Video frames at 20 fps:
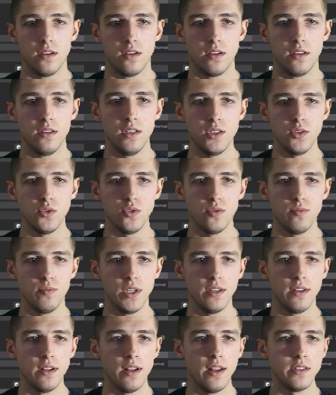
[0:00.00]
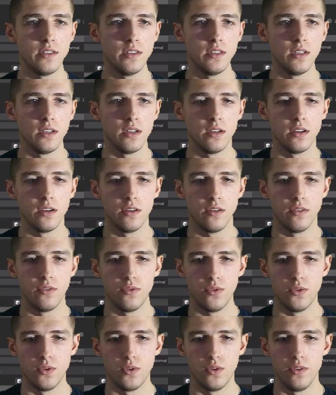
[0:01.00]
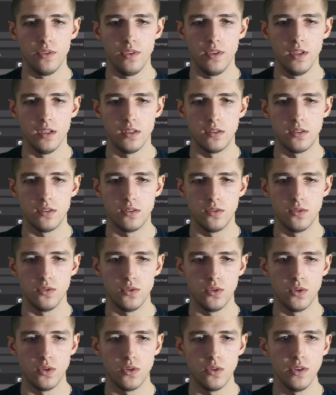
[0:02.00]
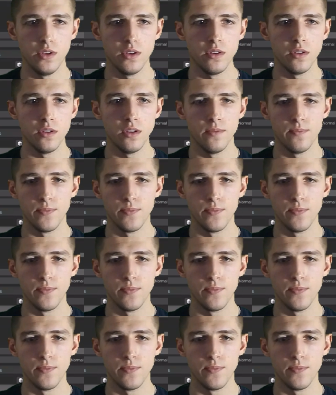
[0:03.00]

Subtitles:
This will be the last thing for this tutorial,